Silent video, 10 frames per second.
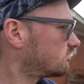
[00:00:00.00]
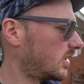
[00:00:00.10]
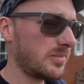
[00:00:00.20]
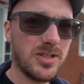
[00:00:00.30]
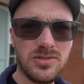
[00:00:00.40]

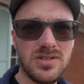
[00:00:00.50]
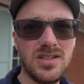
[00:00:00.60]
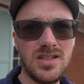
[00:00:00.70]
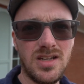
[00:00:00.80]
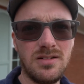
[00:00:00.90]
I'm interested
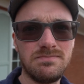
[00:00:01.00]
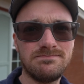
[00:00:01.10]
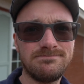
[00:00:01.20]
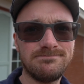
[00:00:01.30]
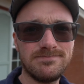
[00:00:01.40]
to know.
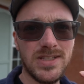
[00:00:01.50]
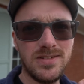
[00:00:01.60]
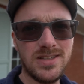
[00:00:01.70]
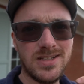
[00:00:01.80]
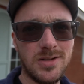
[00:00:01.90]
Leave it
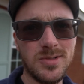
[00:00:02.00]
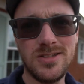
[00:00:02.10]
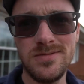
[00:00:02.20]
in the comments.